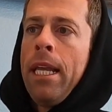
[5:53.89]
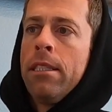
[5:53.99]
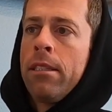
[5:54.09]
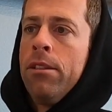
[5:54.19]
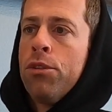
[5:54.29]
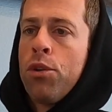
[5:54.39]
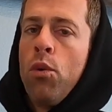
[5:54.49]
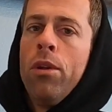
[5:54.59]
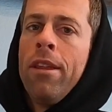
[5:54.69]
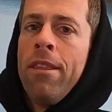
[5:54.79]
is
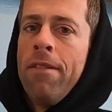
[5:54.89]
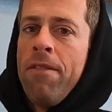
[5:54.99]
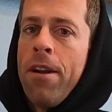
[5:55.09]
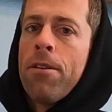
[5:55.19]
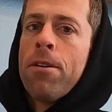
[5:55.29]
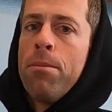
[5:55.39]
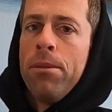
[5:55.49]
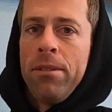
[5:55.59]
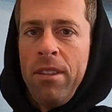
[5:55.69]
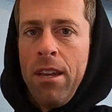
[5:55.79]
controlling the
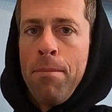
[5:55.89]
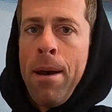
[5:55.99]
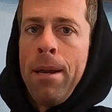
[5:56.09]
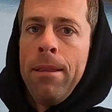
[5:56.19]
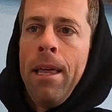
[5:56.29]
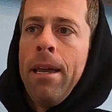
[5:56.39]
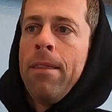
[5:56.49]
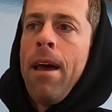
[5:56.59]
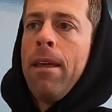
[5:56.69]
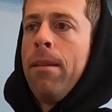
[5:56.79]
variables. Think about it
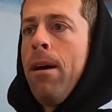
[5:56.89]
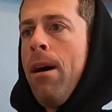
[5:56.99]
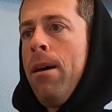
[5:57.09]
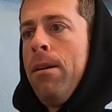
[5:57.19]
like that.